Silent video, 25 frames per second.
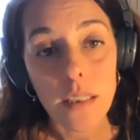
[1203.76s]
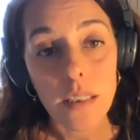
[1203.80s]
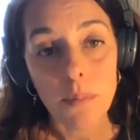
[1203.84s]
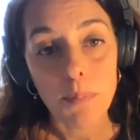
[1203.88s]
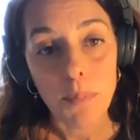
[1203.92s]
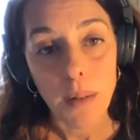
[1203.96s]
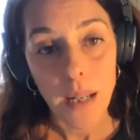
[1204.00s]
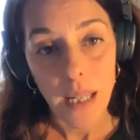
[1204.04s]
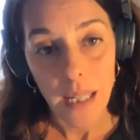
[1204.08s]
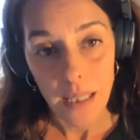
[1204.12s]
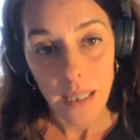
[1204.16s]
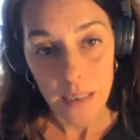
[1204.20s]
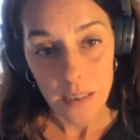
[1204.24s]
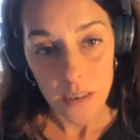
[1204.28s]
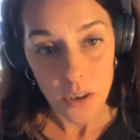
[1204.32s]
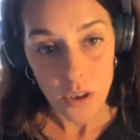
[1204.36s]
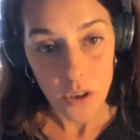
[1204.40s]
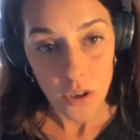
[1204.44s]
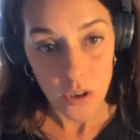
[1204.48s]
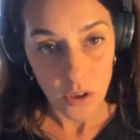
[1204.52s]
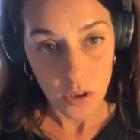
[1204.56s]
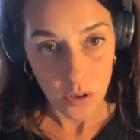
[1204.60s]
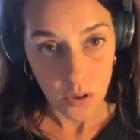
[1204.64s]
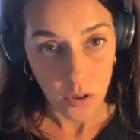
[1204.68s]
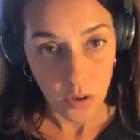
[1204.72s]

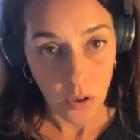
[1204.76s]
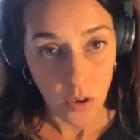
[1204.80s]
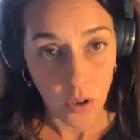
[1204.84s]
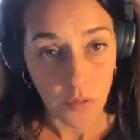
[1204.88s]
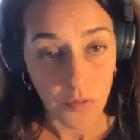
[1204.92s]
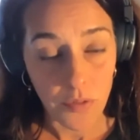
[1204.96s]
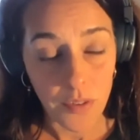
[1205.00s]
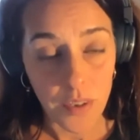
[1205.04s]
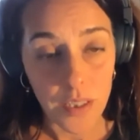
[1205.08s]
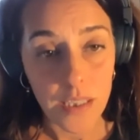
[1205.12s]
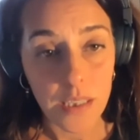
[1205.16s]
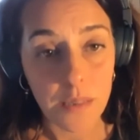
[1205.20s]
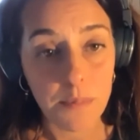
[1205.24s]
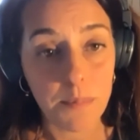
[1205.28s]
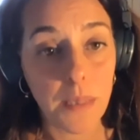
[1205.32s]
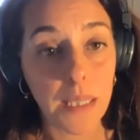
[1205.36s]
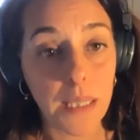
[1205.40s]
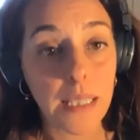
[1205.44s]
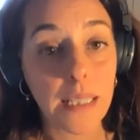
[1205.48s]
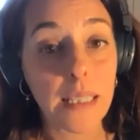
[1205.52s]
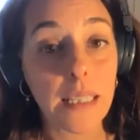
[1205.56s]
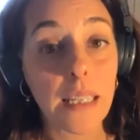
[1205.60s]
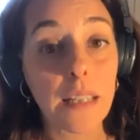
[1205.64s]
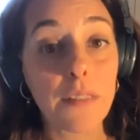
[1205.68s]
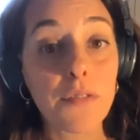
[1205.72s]
balance of this
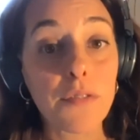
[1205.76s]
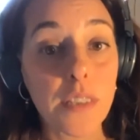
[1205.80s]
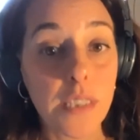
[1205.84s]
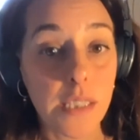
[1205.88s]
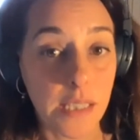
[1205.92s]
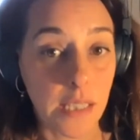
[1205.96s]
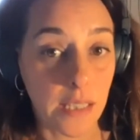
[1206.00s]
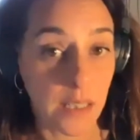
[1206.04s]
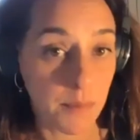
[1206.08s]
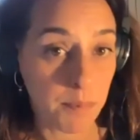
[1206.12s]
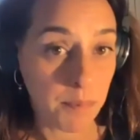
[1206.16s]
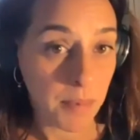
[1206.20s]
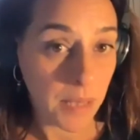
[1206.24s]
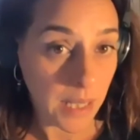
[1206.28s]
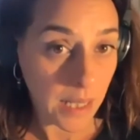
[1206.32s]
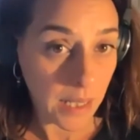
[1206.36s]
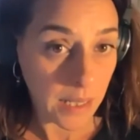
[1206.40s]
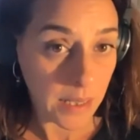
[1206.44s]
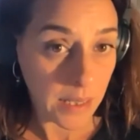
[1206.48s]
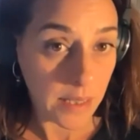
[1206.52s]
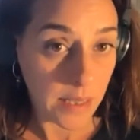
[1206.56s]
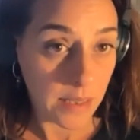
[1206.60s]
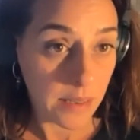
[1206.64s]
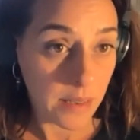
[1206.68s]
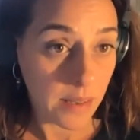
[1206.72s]
magnificent
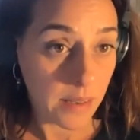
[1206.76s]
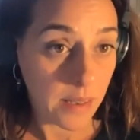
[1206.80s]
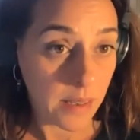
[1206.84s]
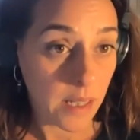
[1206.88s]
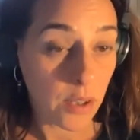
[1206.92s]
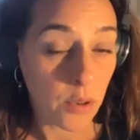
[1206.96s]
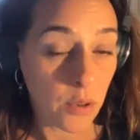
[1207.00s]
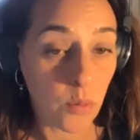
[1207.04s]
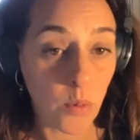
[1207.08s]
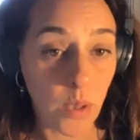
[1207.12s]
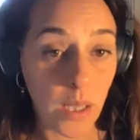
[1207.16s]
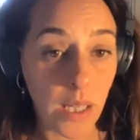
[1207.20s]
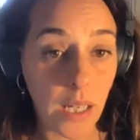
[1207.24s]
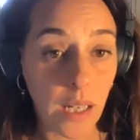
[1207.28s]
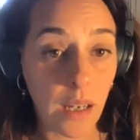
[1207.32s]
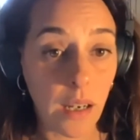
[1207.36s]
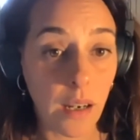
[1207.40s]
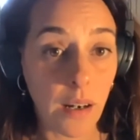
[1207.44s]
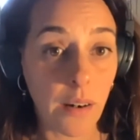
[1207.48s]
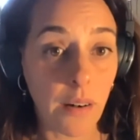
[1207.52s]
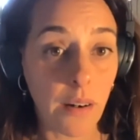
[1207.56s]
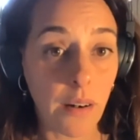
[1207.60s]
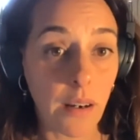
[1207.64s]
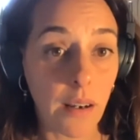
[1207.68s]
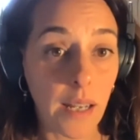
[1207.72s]
planet that we
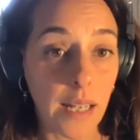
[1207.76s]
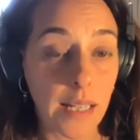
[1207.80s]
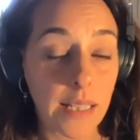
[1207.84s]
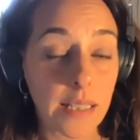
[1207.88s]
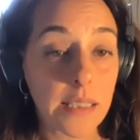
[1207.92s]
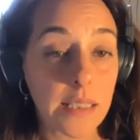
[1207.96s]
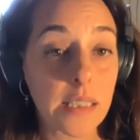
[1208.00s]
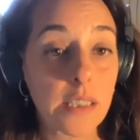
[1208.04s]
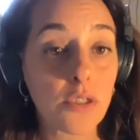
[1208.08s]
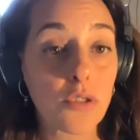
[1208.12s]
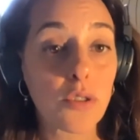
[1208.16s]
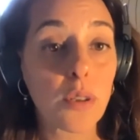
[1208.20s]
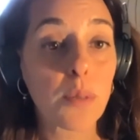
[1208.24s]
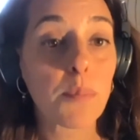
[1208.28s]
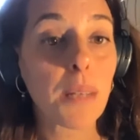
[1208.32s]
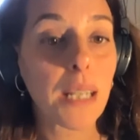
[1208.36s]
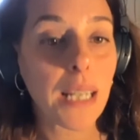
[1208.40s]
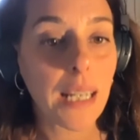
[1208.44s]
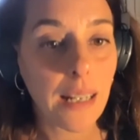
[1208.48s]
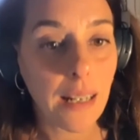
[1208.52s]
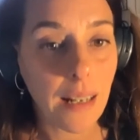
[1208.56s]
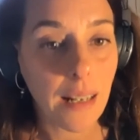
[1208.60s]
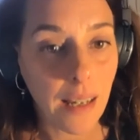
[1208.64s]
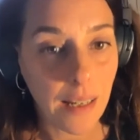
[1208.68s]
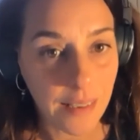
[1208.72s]
are
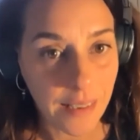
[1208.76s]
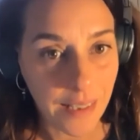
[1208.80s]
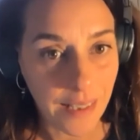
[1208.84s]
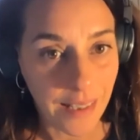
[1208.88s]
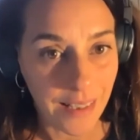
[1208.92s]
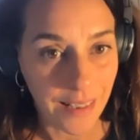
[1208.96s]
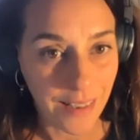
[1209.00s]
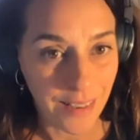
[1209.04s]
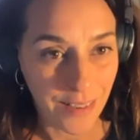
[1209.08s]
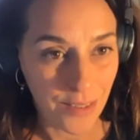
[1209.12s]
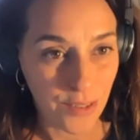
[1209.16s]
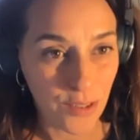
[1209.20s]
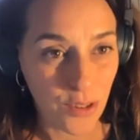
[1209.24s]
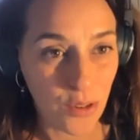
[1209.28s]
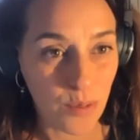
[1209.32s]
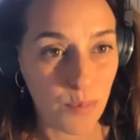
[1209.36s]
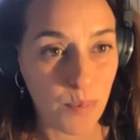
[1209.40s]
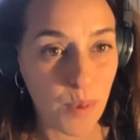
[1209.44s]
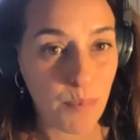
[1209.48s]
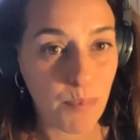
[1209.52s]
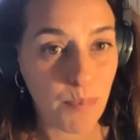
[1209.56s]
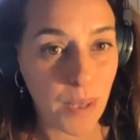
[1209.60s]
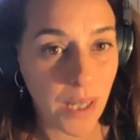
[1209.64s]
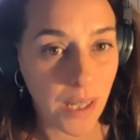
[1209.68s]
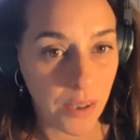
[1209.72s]
extremely lucky to be
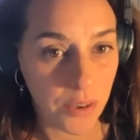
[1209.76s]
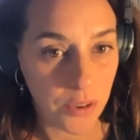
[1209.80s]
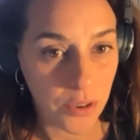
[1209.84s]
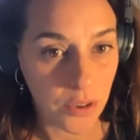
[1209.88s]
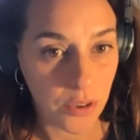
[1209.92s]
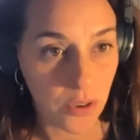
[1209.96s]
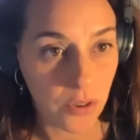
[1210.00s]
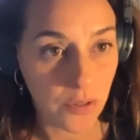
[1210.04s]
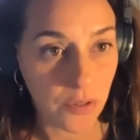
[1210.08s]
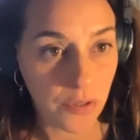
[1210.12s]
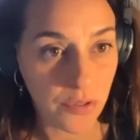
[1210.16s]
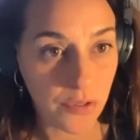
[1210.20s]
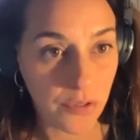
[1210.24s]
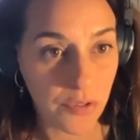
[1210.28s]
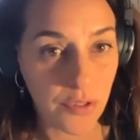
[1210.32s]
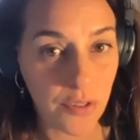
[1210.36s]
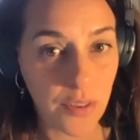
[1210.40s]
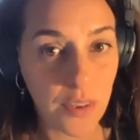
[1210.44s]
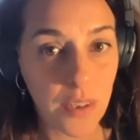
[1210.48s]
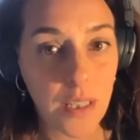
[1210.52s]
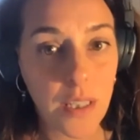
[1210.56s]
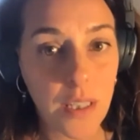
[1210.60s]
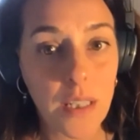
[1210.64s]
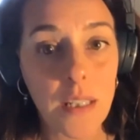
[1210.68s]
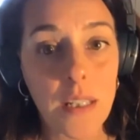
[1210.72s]
part of.
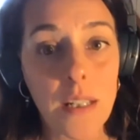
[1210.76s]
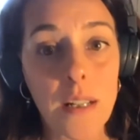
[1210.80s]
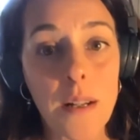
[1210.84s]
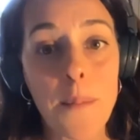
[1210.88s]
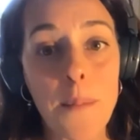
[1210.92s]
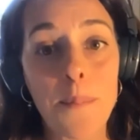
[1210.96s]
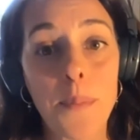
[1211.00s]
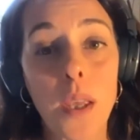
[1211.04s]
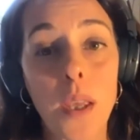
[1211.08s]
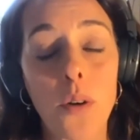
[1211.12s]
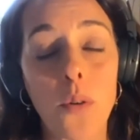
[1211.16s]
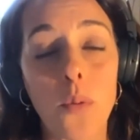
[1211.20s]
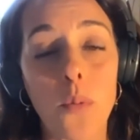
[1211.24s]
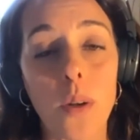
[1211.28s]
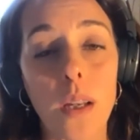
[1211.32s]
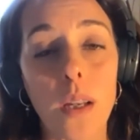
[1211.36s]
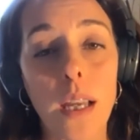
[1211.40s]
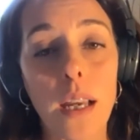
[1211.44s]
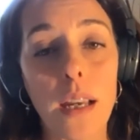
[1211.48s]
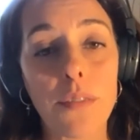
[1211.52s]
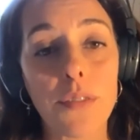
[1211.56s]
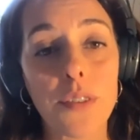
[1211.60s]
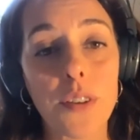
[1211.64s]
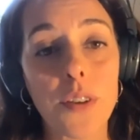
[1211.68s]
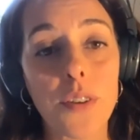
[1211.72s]
We
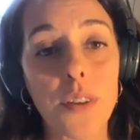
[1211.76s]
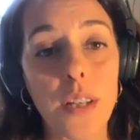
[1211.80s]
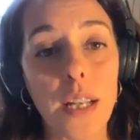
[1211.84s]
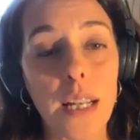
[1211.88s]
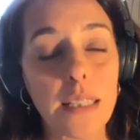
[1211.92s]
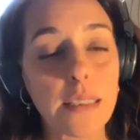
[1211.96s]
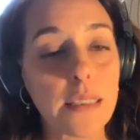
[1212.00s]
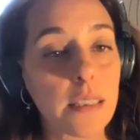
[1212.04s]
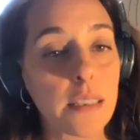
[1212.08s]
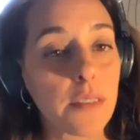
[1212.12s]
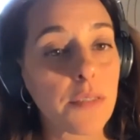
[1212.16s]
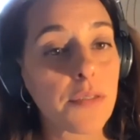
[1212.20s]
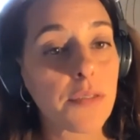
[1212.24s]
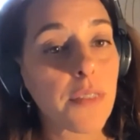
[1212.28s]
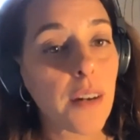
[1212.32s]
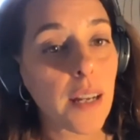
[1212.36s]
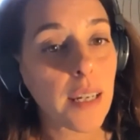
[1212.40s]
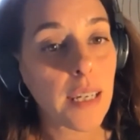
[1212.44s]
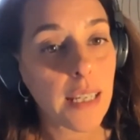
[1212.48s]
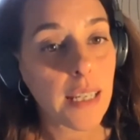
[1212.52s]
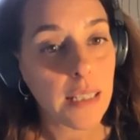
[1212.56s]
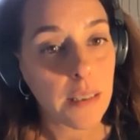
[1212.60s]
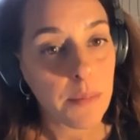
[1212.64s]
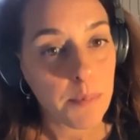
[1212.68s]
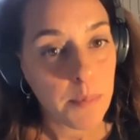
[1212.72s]
have created
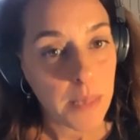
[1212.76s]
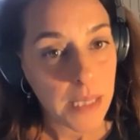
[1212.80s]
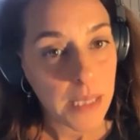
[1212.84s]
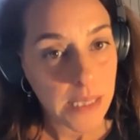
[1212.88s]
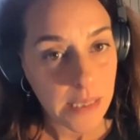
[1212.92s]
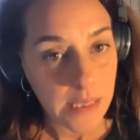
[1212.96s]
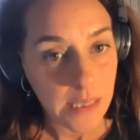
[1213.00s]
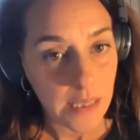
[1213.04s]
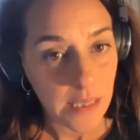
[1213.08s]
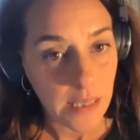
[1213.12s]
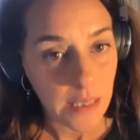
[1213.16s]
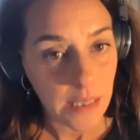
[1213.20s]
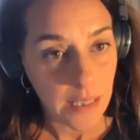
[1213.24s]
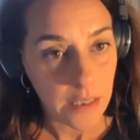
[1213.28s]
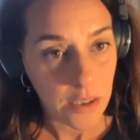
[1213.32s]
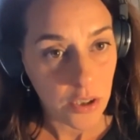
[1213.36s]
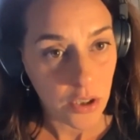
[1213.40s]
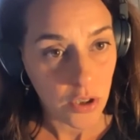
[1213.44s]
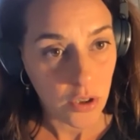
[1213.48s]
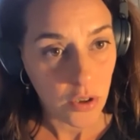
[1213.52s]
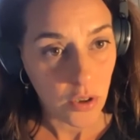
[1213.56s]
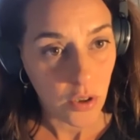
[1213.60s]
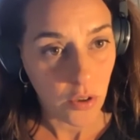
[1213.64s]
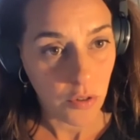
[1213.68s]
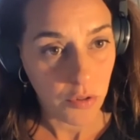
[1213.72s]
phallic
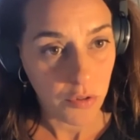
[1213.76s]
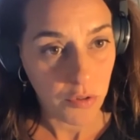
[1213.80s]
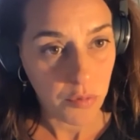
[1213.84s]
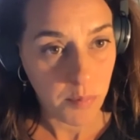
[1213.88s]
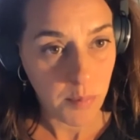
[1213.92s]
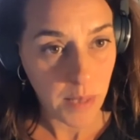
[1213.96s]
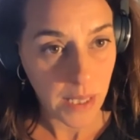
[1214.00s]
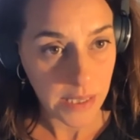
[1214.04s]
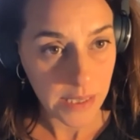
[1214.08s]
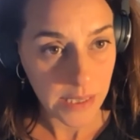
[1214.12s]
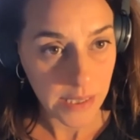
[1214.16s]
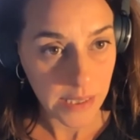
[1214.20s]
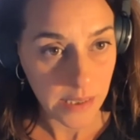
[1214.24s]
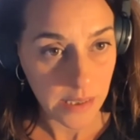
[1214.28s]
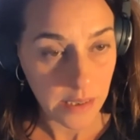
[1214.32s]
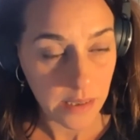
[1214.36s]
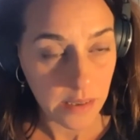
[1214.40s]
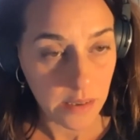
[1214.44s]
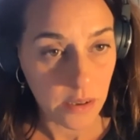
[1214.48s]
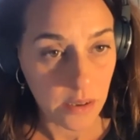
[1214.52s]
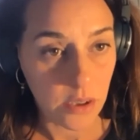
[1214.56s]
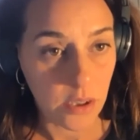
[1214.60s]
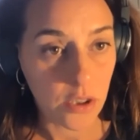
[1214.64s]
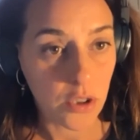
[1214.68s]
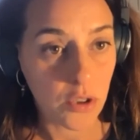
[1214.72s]
missiles of mass
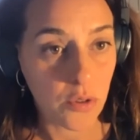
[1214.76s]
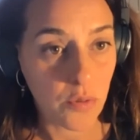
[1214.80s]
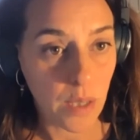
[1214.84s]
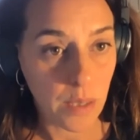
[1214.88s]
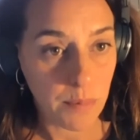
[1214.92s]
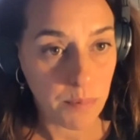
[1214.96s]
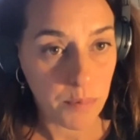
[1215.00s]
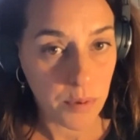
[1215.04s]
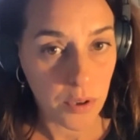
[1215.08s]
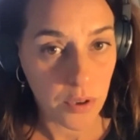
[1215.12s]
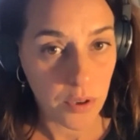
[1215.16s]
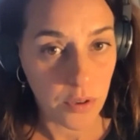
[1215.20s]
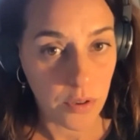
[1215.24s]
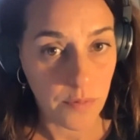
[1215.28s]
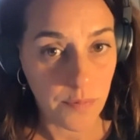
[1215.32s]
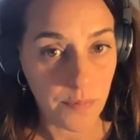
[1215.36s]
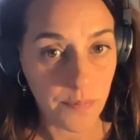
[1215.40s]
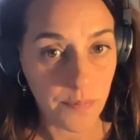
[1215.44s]
disruption,